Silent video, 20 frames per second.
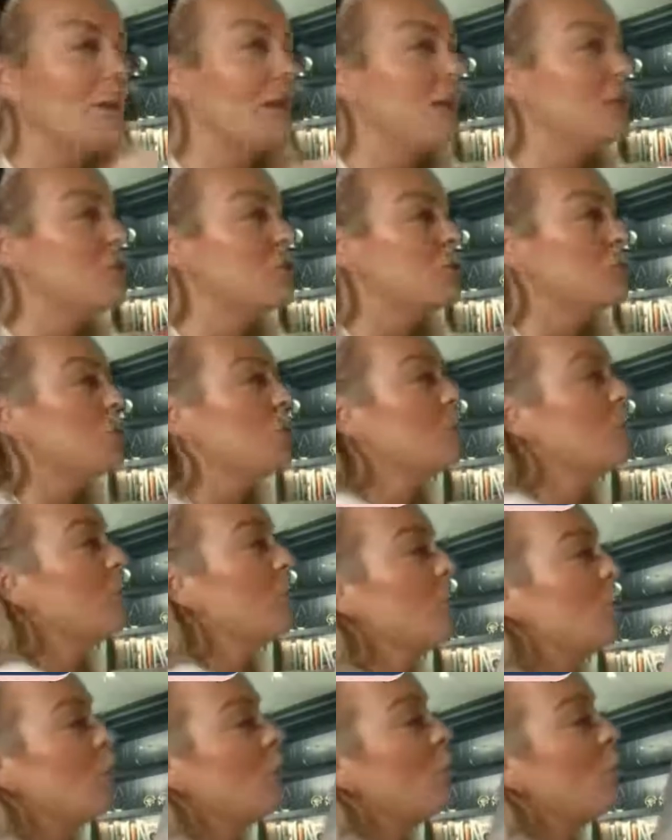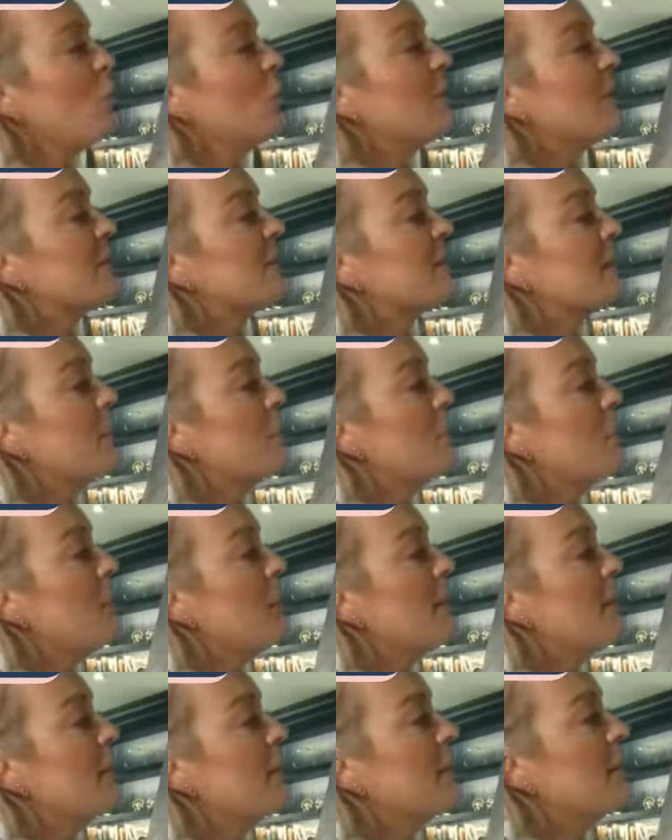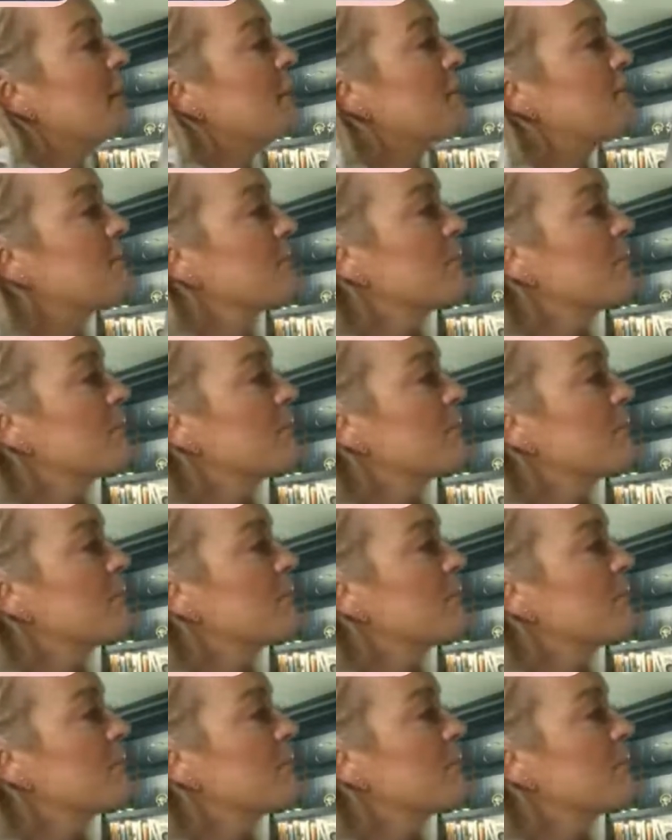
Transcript: make sure you book, or it's in my